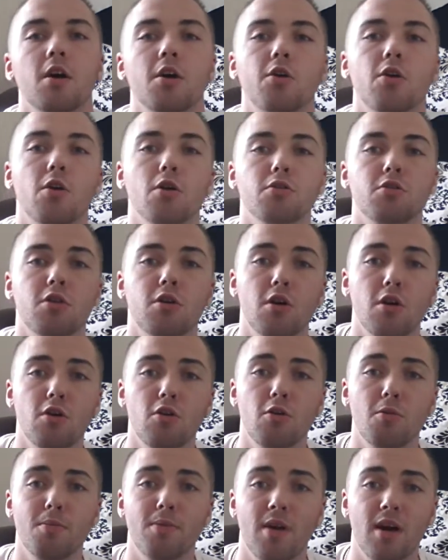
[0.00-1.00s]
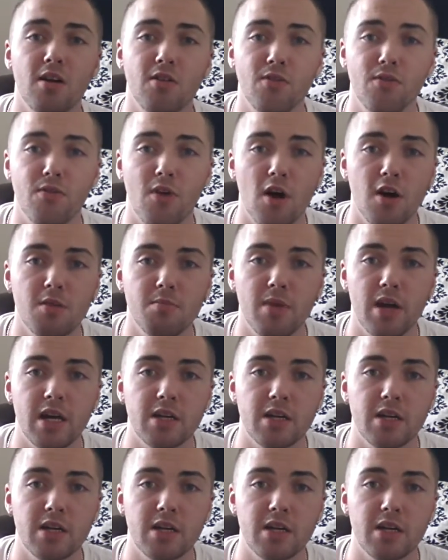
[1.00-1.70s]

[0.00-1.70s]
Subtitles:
Go on to Google Plus, find me.